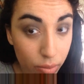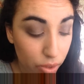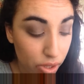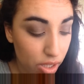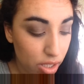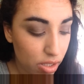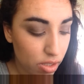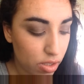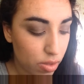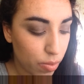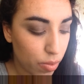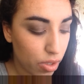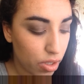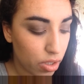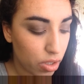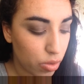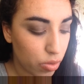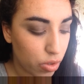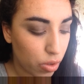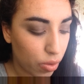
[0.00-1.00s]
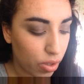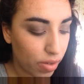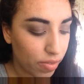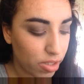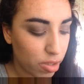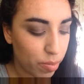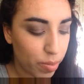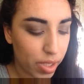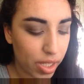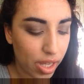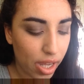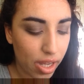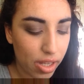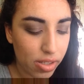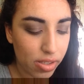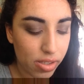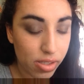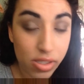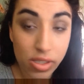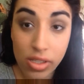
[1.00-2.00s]
With this one, you don't have to be
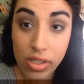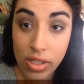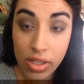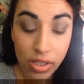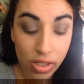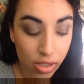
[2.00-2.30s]
as